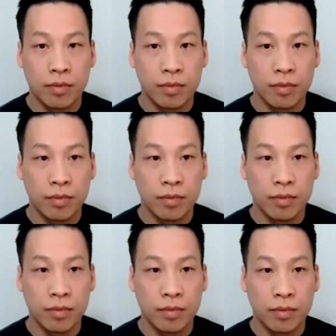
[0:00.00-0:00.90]

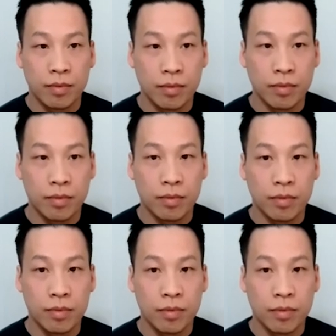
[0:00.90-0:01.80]

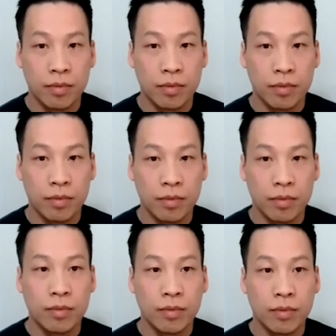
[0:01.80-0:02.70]

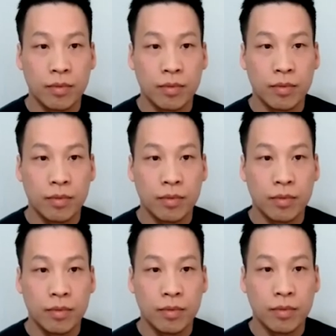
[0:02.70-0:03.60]

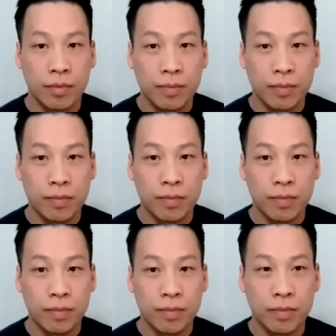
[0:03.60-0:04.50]

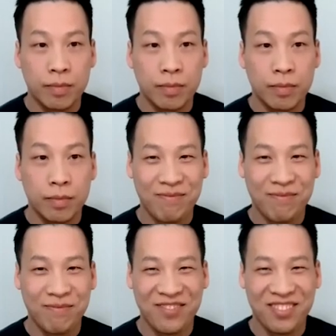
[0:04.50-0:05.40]

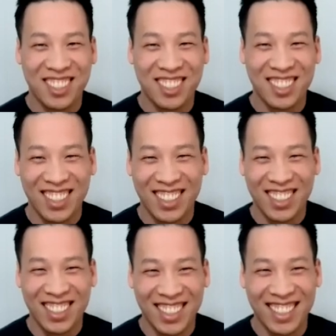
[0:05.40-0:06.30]

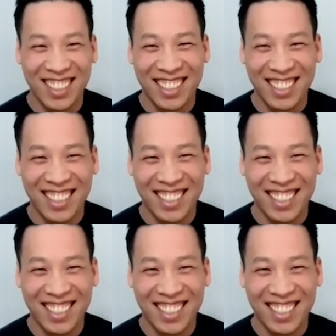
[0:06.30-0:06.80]
This person isn't speaking.